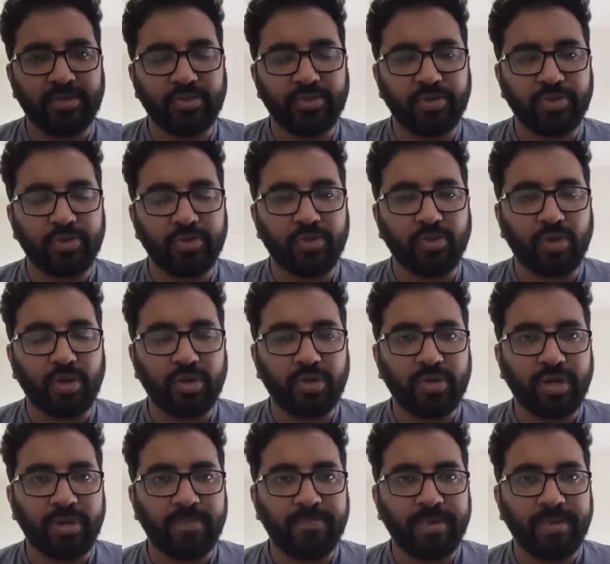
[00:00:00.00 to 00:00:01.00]
So you don't want
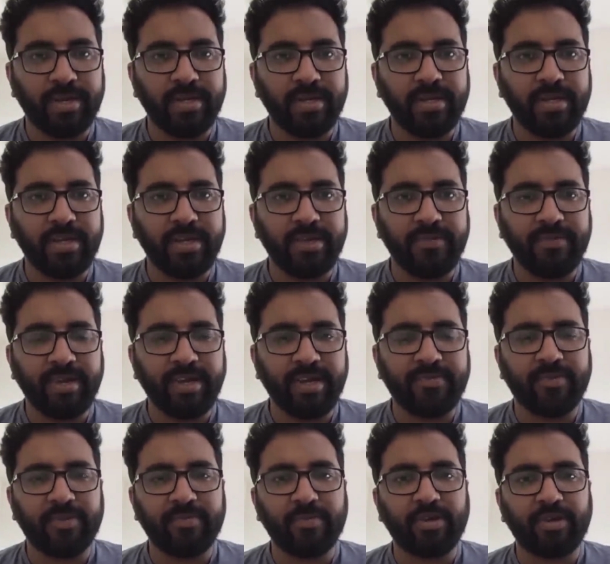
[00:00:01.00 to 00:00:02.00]
to completely
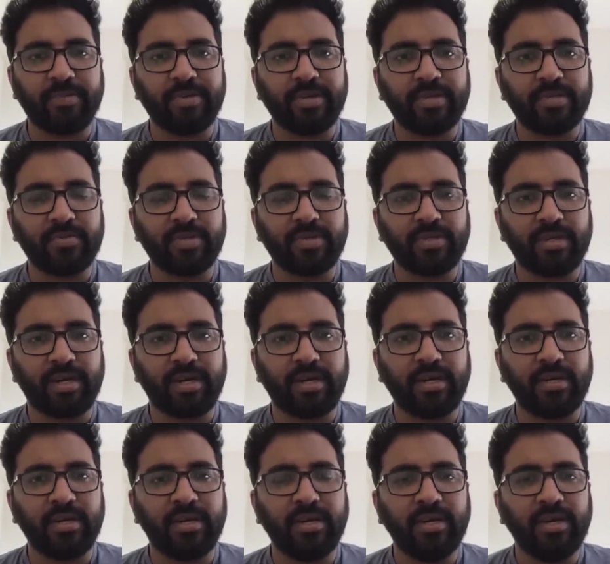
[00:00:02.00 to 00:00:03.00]
deviate from topics which are